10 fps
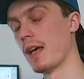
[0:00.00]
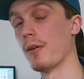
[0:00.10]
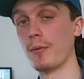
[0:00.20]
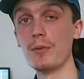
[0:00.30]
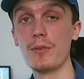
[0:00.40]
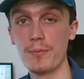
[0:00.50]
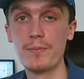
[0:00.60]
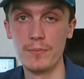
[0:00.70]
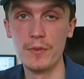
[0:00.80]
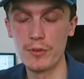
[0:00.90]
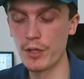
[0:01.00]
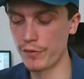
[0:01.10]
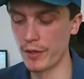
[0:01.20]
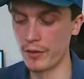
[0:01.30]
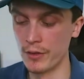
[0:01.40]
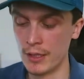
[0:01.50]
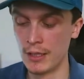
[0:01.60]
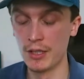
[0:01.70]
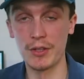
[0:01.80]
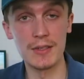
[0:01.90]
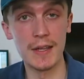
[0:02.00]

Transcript: Anyway, it was good fun though. So